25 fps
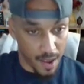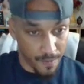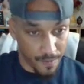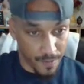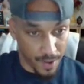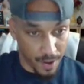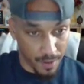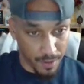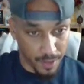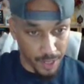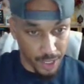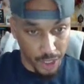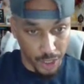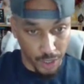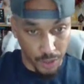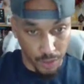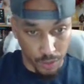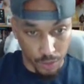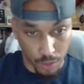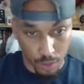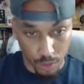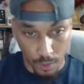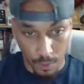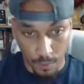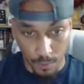very
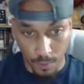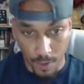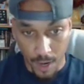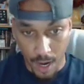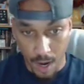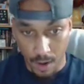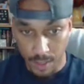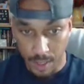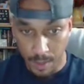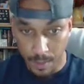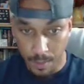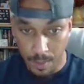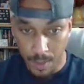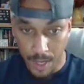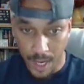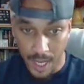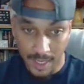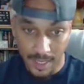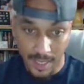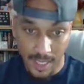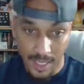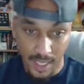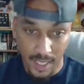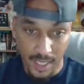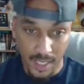short, rounded
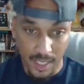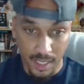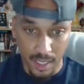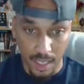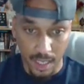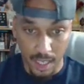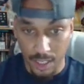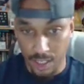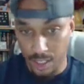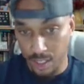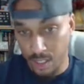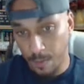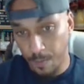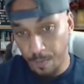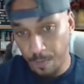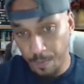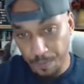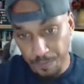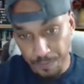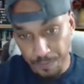plastic studs,